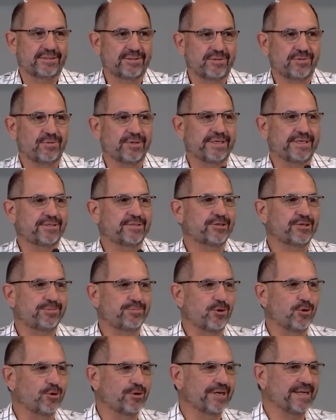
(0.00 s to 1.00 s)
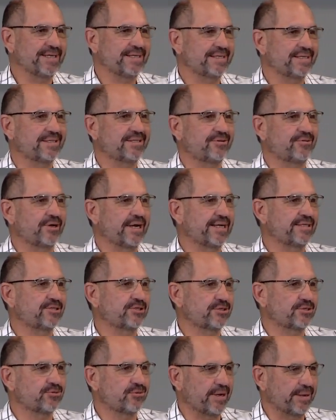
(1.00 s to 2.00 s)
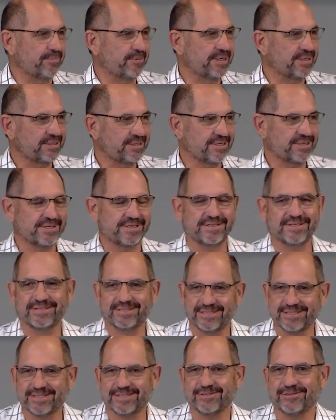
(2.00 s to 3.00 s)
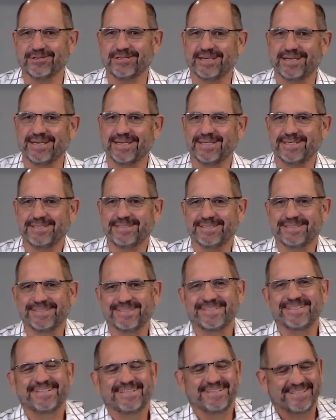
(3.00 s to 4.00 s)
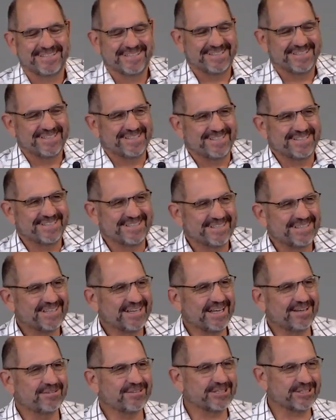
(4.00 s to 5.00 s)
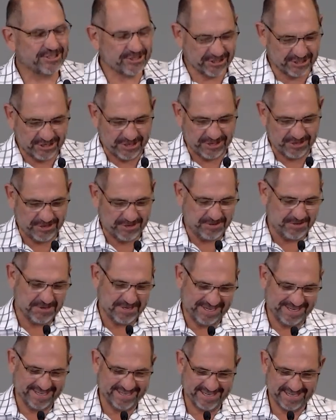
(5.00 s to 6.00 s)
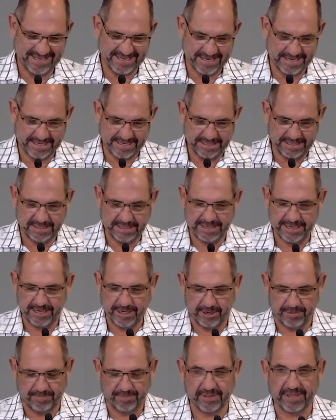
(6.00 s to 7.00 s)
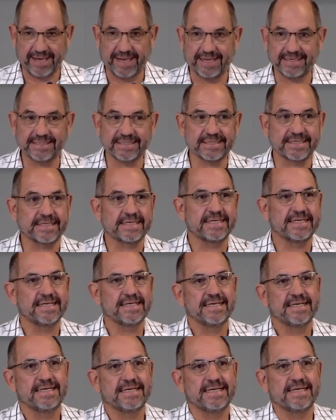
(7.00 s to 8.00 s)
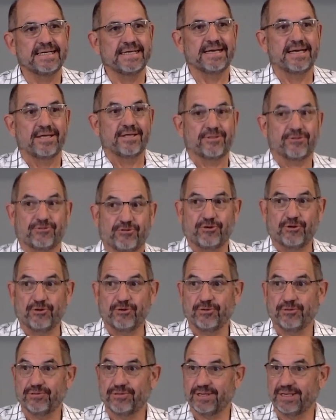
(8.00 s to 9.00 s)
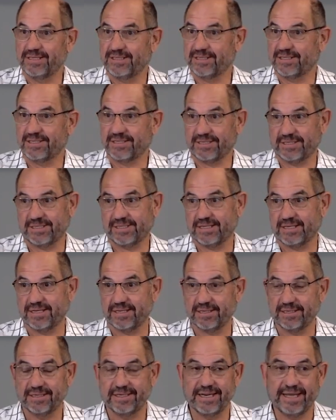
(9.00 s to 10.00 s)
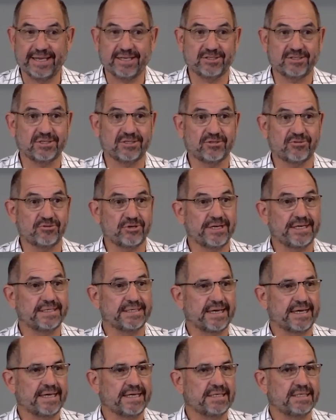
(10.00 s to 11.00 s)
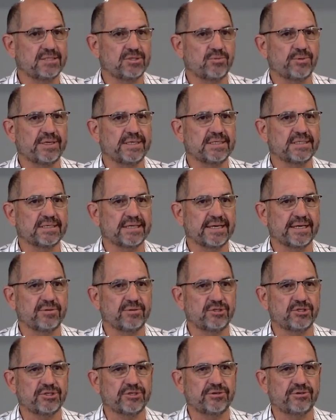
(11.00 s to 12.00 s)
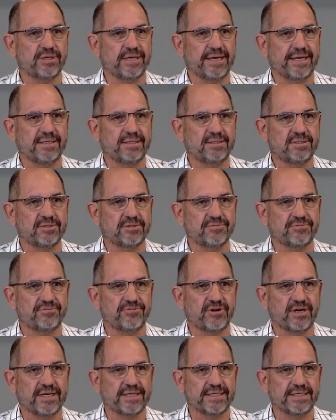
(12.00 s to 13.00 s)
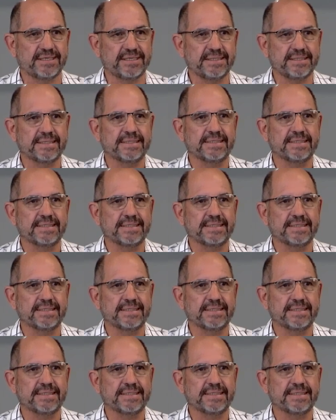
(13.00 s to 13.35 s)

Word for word: Well, good morning, the righteous remnant, still here. Lovely to see you, and I hope that through this next three days. When does language school end? On Friday?